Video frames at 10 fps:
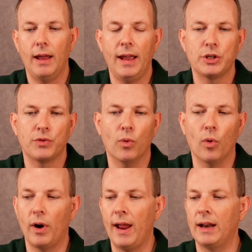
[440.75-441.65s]

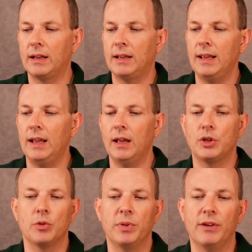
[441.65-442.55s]
h4, and king
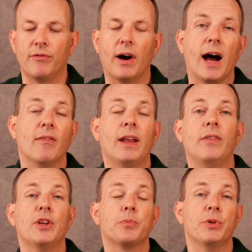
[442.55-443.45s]
to b5. And in
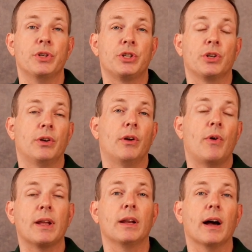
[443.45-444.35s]
this position,
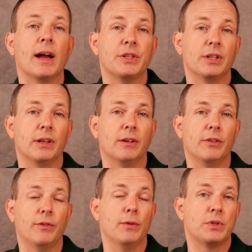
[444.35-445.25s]
recognizing
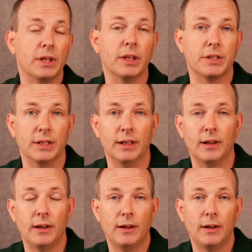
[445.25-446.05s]
the futility